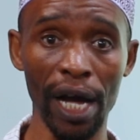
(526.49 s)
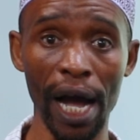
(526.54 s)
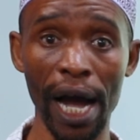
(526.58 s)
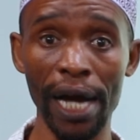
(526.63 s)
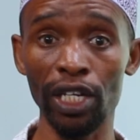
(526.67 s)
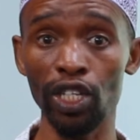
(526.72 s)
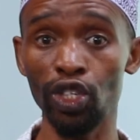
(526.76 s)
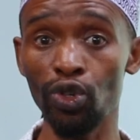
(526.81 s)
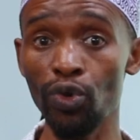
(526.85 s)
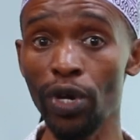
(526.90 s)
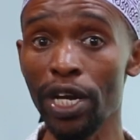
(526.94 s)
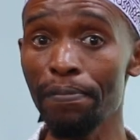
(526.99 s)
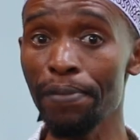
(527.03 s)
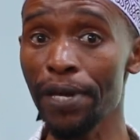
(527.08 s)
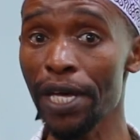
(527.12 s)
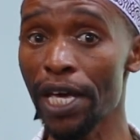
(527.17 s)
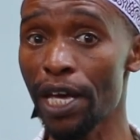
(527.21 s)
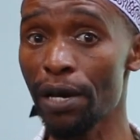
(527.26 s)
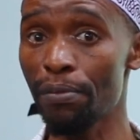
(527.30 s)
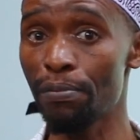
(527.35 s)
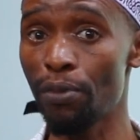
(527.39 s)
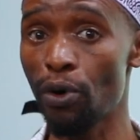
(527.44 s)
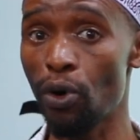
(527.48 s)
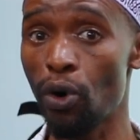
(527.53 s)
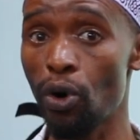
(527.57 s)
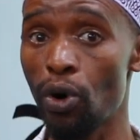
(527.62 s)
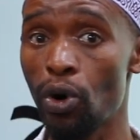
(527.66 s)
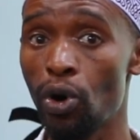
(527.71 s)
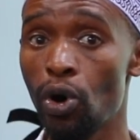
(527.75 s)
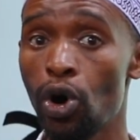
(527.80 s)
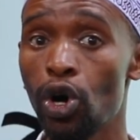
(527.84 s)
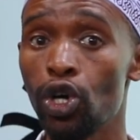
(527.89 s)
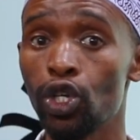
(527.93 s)
and you will be
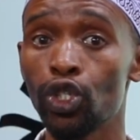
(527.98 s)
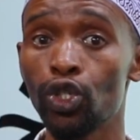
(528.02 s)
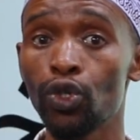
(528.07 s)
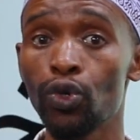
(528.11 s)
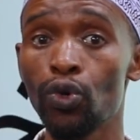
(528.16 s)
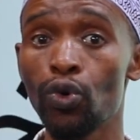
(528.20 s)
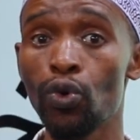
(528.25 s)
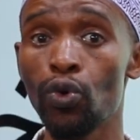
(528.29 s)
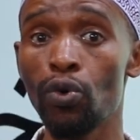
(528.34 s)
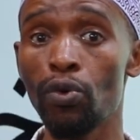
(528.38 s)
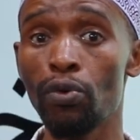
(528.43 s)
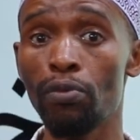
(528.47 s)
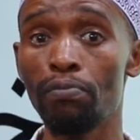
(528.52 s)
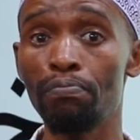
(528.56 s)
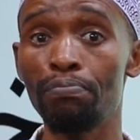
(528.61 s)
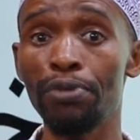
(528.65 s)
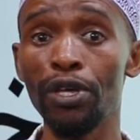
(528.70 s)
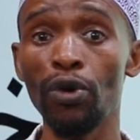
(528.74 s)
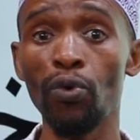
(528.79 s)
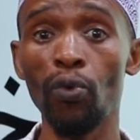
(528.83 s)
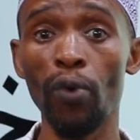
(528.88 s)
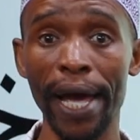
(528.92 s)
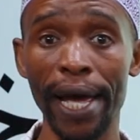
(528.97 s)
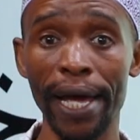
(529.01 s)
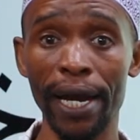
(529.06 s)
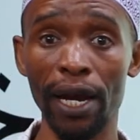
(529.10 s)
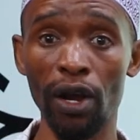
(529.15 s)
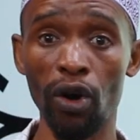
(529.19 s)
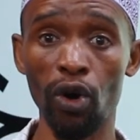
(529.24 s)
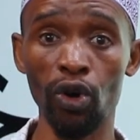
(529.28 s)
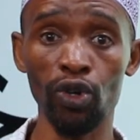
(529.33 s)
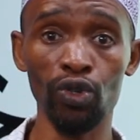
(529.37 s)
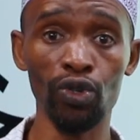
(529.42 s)
able to be
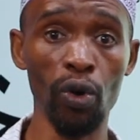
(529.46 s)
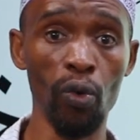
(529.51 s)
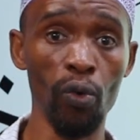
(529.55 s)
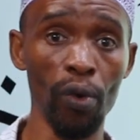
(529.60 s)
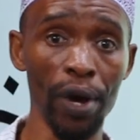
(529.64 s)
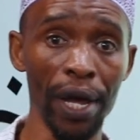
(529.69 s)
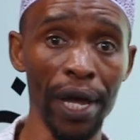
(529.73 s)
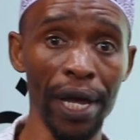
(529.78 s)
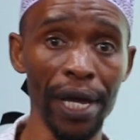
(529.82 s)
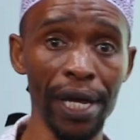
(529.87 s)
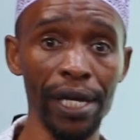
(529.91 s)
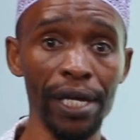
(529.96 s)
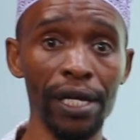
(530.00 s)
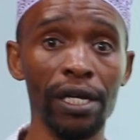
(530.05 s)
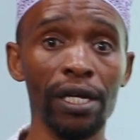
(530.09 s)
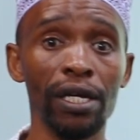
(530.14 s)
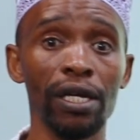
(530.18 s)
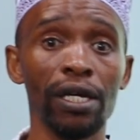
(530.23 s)
well on your way